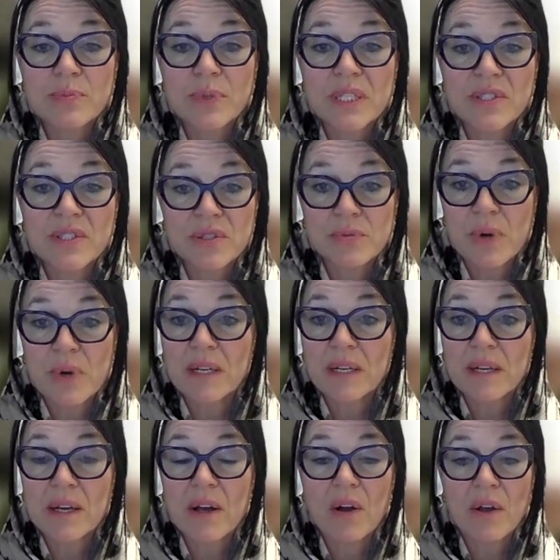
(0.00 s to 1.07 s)
we do run
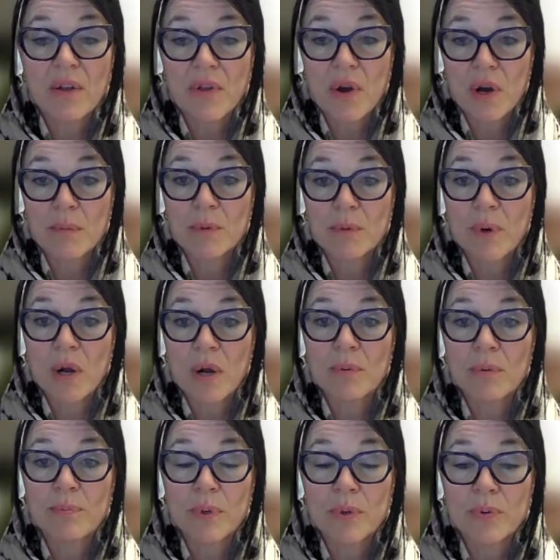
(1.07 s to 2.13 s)
all the ARMA
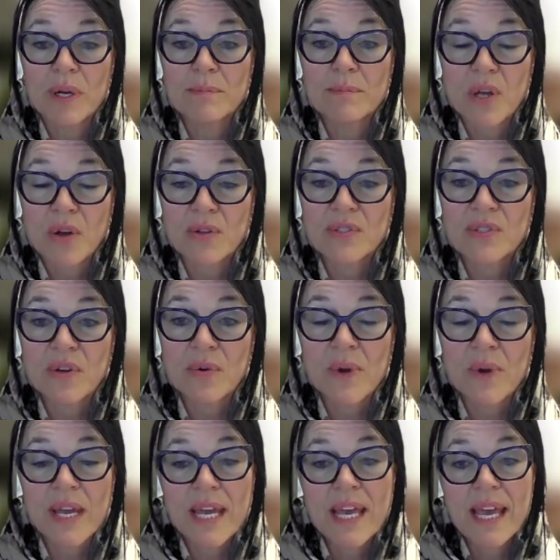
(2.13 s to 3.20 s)
programs also,